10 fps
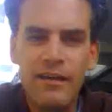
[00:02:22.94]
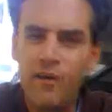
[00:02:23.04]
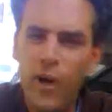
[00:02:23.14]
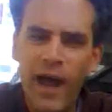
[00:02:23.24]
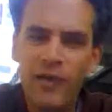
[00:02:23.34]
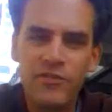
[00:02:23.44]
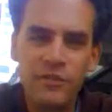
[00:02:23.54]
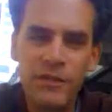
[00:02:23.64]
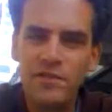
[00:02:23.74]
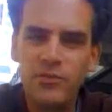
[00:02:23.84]
I thought, wow,
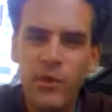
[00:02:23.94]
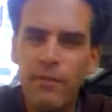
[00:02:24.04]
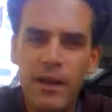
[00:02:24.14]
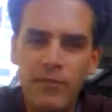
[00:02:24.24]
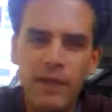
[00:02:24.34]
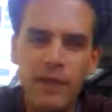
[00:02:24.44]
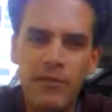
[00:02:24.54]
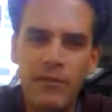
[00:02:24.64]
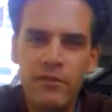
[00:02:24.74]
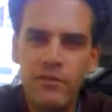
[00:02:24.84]
somebody swiped my beer.
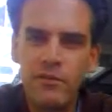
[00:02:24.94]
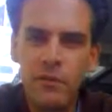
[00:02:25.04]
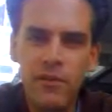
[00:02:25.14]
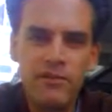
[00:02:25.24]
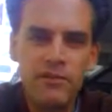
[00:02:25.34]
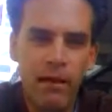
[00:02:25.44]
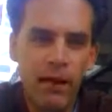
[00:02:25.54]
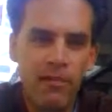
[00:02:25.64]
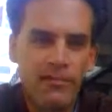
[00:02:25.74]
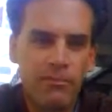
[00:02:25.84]
There's someone in this
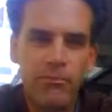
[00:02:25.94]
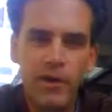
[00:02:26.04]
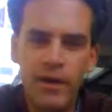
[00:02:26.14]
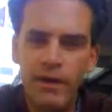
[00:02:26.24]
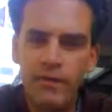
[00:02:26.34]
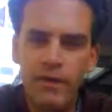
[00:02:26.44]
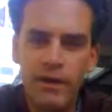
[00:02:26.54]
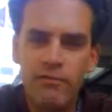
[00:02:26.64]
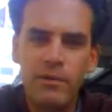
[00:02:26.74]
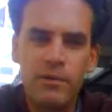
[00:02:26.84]
bar that's
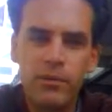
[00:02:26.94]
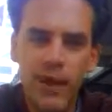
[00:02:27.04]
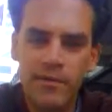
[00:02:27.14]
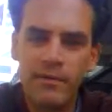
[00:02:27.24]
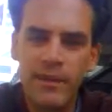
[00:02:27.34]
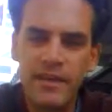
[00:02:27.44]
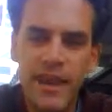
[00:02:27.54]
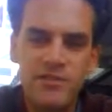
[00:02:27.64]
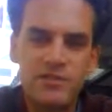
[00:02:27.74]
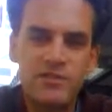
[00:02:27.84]
enough of a prick that they
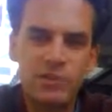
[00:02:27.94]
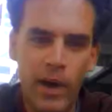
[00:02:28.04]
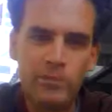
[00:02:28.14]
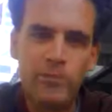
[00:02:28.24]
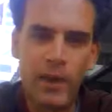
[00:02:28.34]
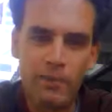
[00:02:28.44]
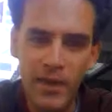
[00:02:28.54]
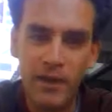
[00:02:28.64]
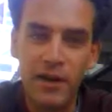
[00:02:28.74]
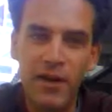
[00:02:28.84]
actually swiped my
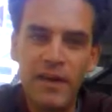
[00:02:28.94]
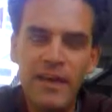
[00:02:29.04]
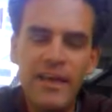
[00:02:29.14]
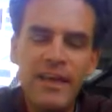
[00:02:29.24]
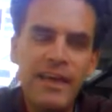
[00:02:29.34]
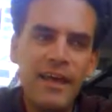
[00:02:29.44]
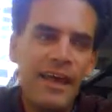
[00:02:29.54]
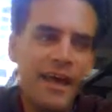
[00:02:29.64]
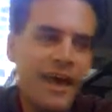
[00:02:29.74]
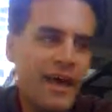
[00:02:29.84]
beer.
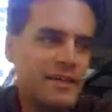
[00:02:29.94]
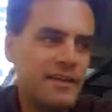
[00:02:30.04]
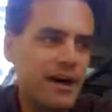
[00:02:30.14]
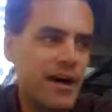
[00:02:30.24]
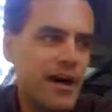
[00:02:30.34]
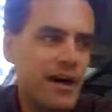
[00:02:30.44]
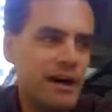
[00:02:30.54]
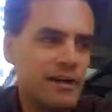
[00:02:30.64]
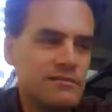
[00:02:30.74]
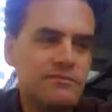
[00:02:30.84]
And
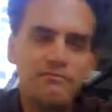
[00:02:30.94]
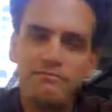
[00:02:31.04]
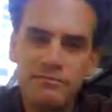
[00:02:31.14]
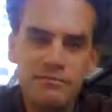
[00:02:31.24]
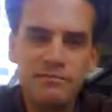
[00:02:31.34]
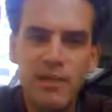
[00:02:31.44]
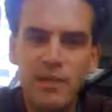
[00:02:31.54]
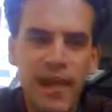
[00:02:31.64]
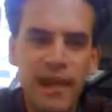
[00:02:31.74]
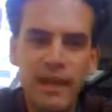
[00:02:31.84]

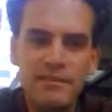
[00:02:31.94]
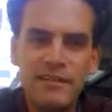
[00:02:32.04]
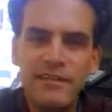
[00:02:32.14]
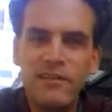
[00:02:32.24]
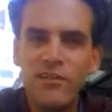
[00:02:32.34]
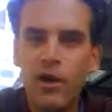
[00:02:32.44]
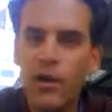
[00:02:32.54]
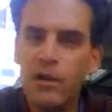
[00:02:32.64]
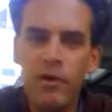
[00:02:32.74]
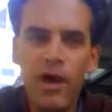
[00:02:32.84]
okay, so I
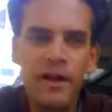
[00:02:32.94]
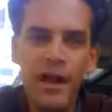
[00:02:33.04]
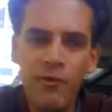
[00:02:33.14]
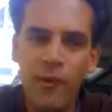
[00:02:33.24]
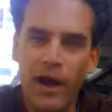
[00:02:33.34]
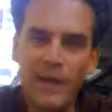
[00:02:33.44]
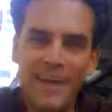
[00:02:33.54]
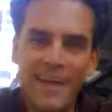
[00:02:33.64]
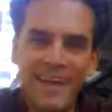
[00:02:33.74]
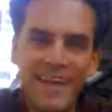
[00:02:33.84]
went and bought another one
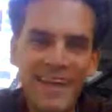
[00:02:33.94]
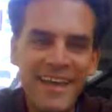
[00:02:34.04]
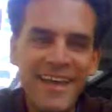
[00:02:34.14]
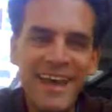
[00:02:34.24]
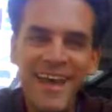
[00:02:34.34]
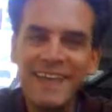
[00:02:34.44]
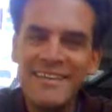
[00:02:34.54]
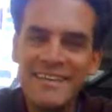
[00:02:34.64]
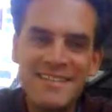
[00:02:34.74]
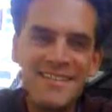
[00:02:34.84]

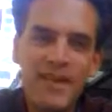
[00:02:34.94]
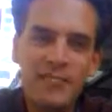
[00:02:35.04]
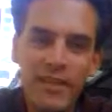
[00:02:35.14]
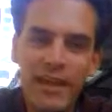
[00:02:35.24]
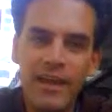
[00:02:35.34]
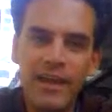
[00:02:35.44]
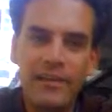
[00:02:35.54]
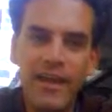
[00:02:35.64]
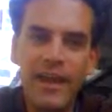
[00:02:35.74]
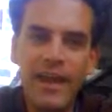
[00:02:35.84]
and did the same thing.